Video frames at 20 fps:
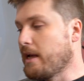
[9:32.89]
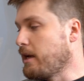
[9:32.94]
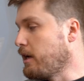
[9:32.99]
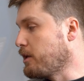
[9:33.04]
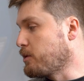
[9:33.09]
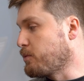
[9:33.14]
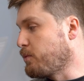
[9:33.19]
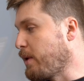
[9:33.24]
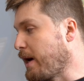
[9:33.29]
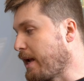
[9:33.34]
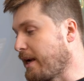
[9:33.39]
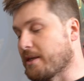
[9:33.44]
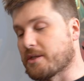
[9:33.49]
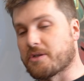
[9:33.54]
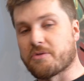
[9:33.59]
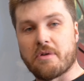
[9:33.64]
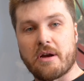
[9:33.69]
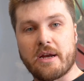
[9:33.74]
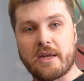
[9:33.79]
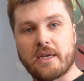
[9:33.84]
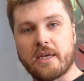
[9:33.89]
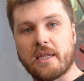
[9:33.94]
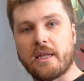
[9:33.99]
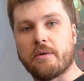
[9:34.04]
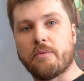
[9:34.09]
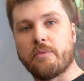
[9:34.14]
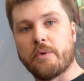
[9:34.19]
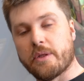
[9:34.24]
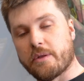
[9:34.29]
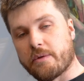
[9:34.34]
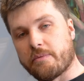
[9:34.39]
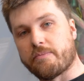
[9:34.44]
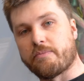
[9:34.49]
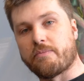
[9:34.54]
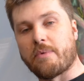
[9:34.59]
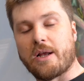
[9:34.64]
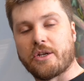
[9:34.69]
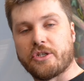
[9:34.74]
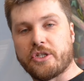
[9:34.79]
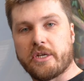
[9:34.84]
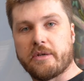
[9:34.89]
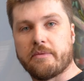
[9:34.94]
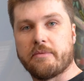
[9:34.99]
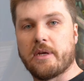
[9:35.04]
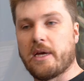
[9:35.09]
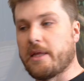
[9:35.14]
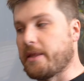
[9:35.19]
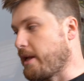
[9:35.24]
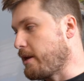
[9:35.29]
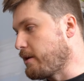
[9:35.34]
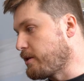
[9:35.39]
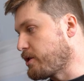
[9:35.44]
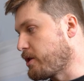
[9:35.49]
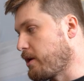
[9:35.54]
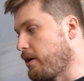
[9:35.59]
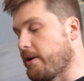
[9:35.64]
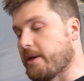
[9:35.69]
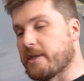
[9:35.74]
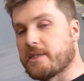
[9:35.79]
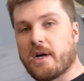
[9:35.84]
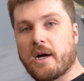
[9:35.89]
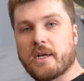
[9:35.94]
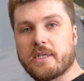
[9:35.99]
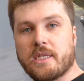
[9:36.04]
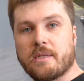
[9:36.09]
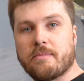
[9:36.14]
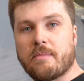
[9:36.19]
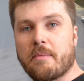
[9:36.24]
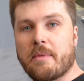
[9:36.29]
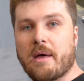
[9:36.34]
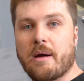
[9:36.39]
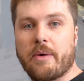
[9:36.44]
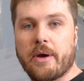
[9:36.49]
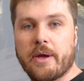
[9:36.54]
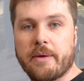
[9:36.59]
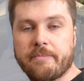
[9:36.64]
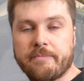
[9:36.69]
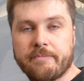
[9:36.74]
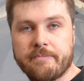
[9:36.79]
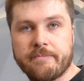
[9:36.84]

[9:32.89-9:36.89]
as well as cranking it with a ratchet, and then slowly tighten them up that way.